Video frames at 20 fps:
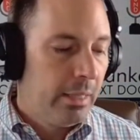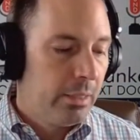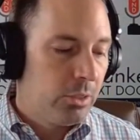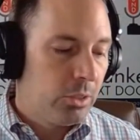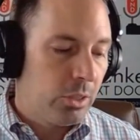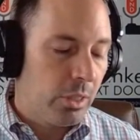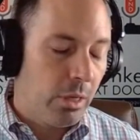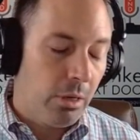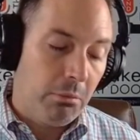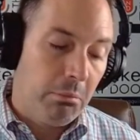
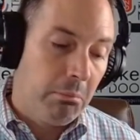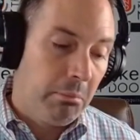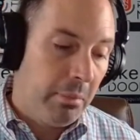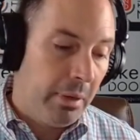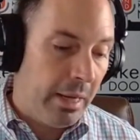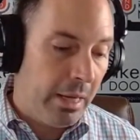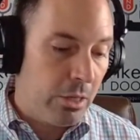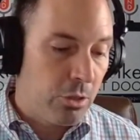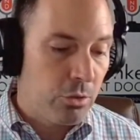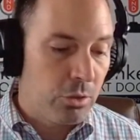So,
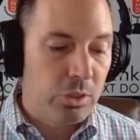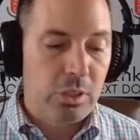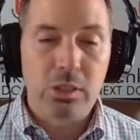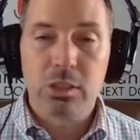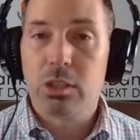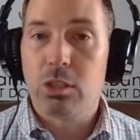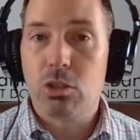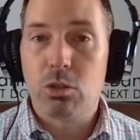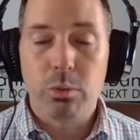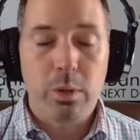interesting
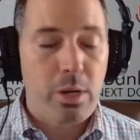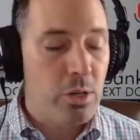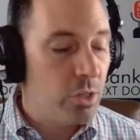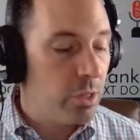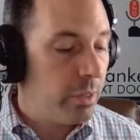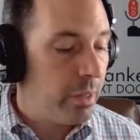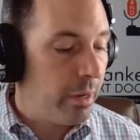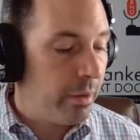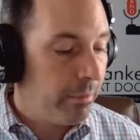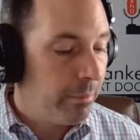
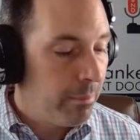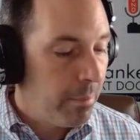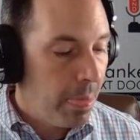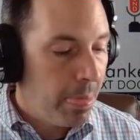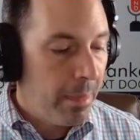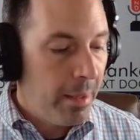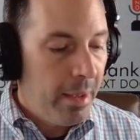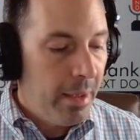situation there.